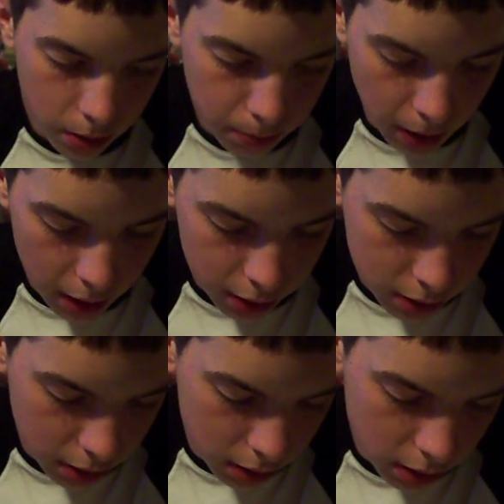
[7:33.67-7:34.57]

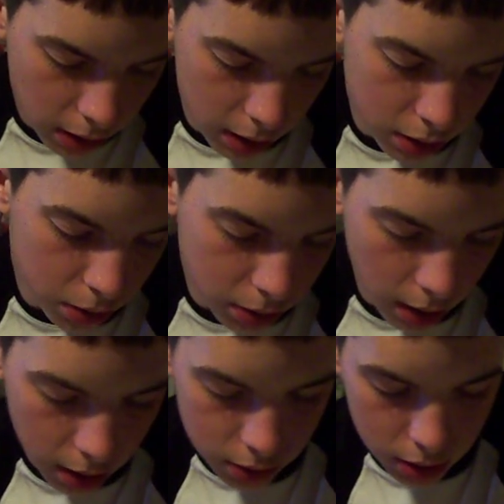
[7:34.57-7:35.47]
Patterson had 2
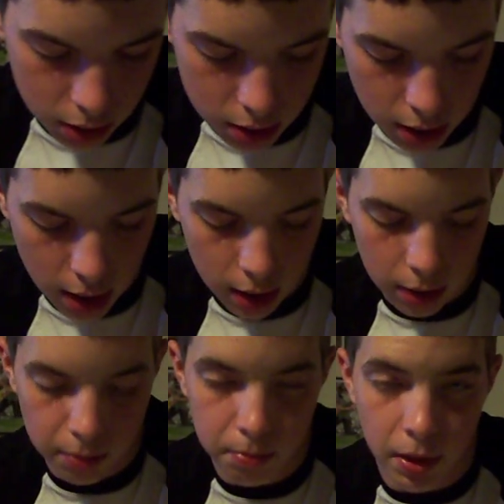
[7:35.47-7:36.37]
tackles and a sack,
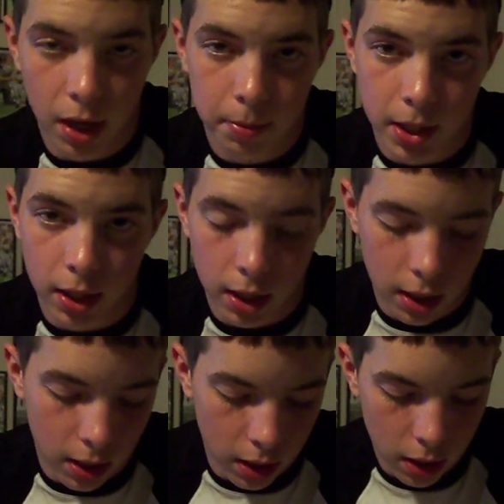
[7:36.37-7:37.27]
and Babin
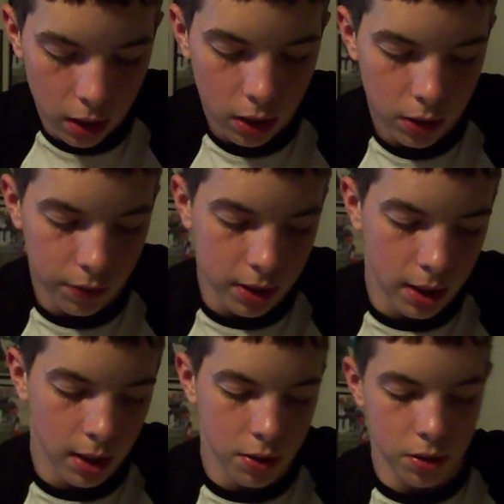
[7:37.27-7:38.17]
again, 3
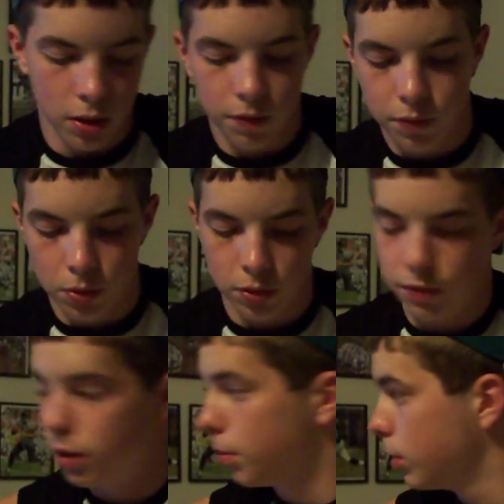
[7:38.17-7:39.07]
tackles and a forced
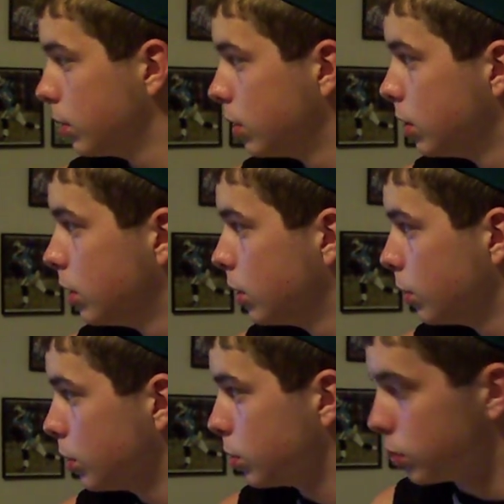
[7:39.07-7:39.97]
fumble,
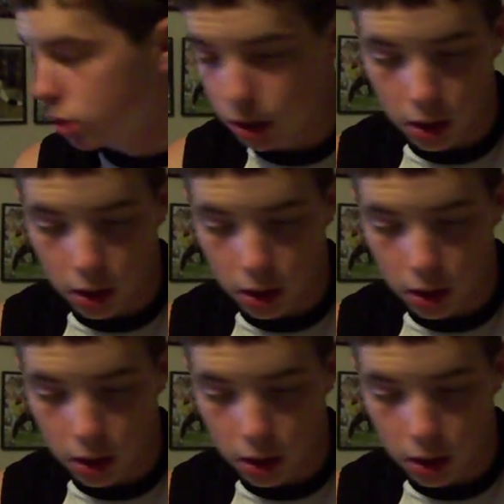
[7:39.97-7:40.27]
which was